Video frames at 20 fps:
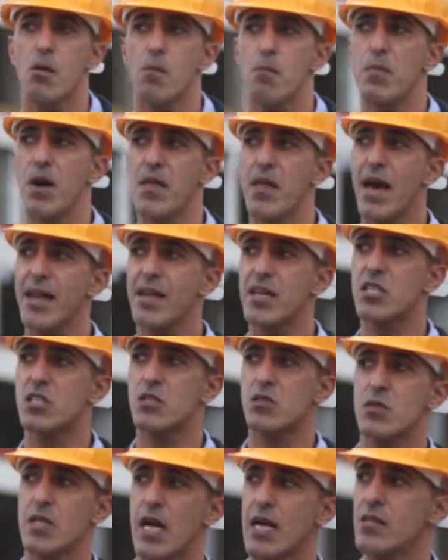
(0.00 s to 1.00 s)
But that,
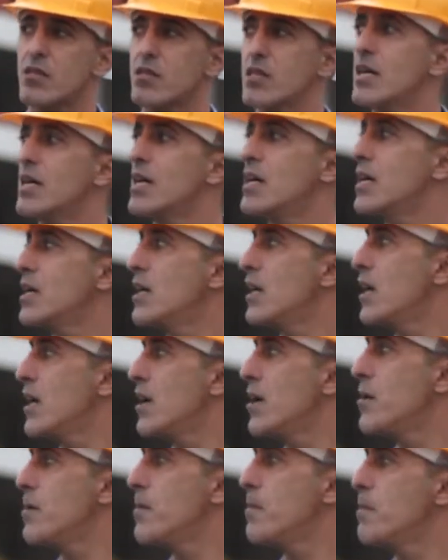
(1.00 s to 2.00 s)
that
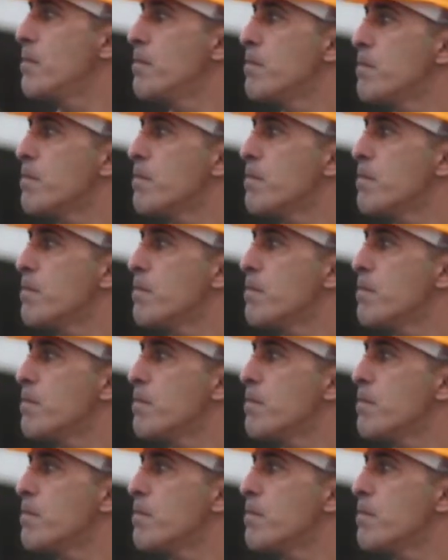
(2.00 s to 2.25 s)
uh, um,